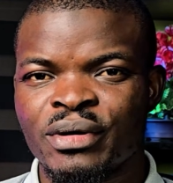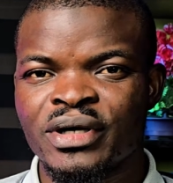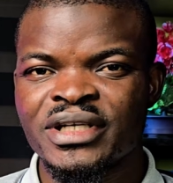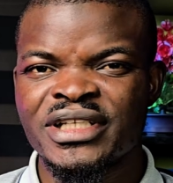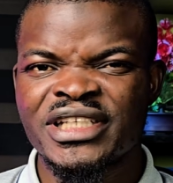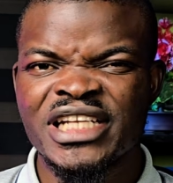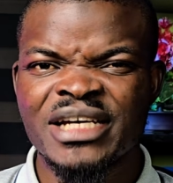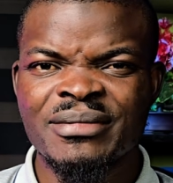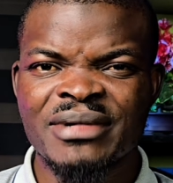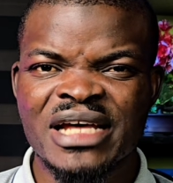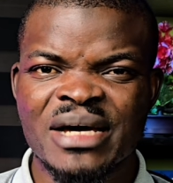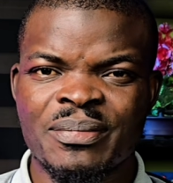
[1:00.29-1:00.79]

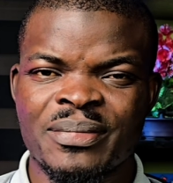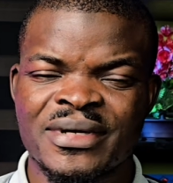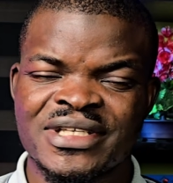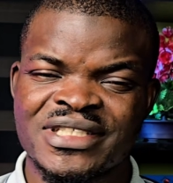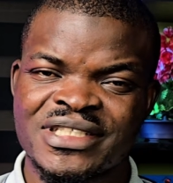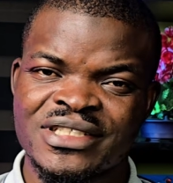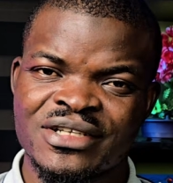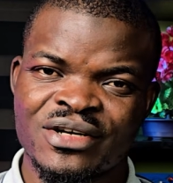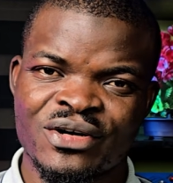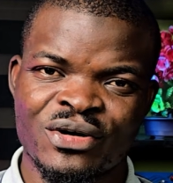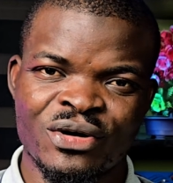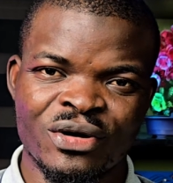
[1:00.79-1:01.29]
But the name that
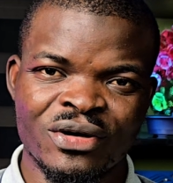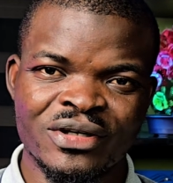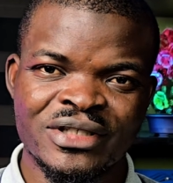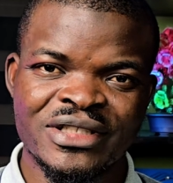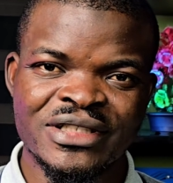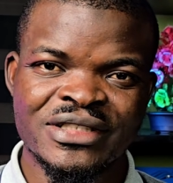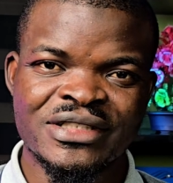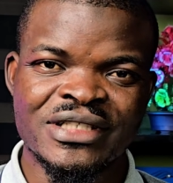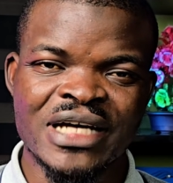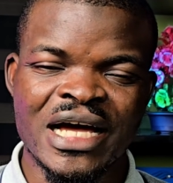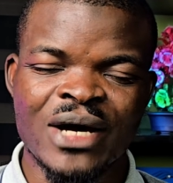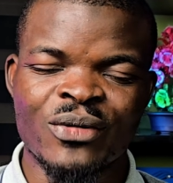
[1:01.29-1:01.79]
person
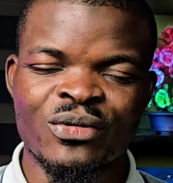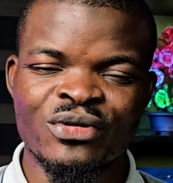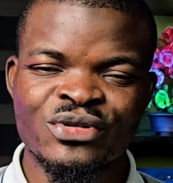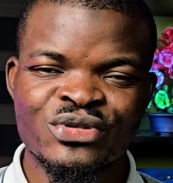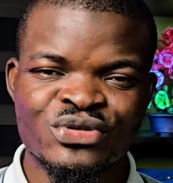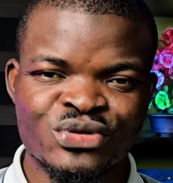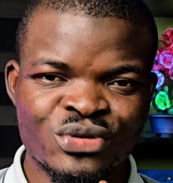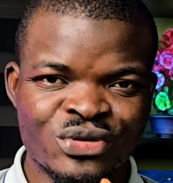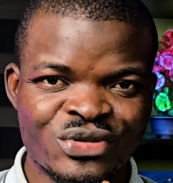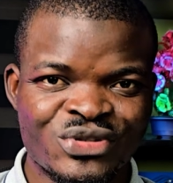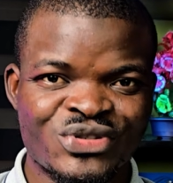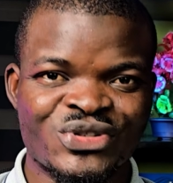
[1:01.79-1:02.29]
called it, I
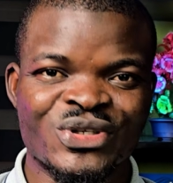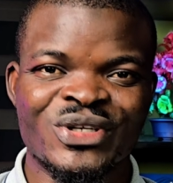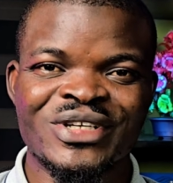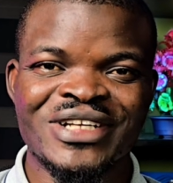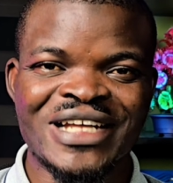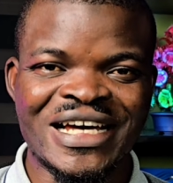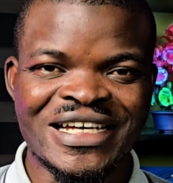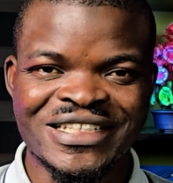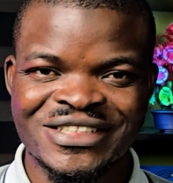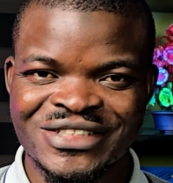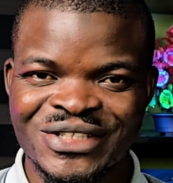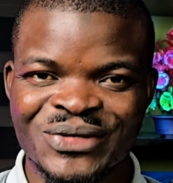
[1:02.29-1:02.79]
was so
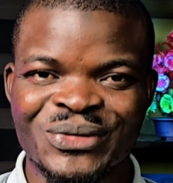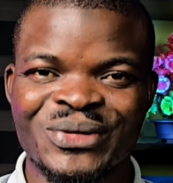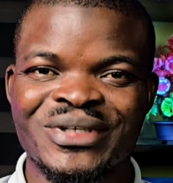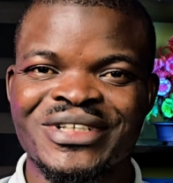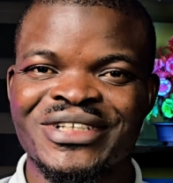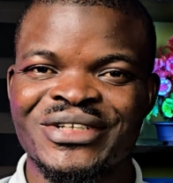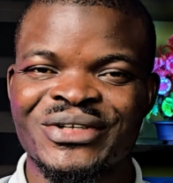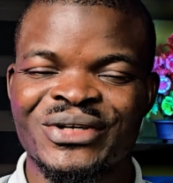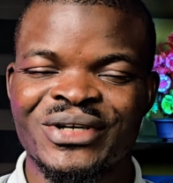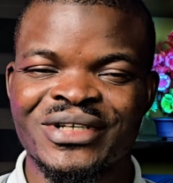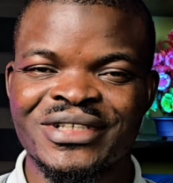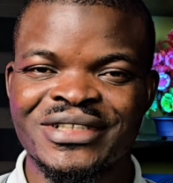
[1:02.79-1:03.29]
sure that's not
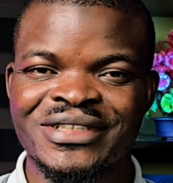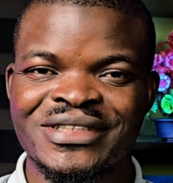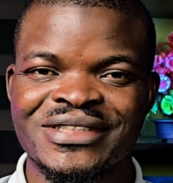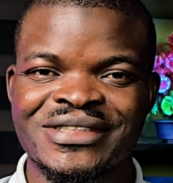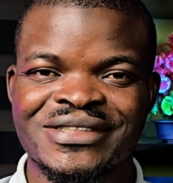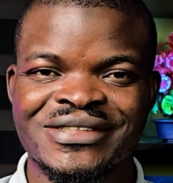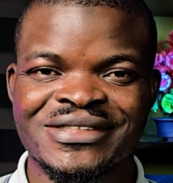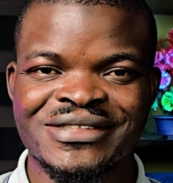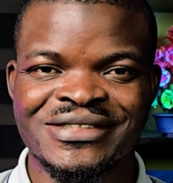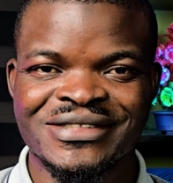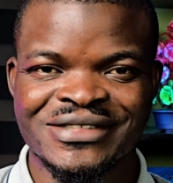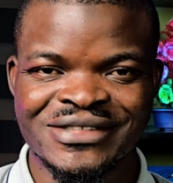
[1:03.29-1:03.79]
what they call
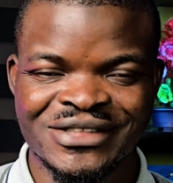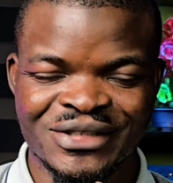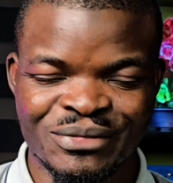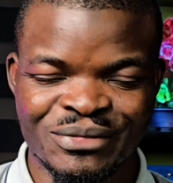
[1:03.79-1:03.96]
it.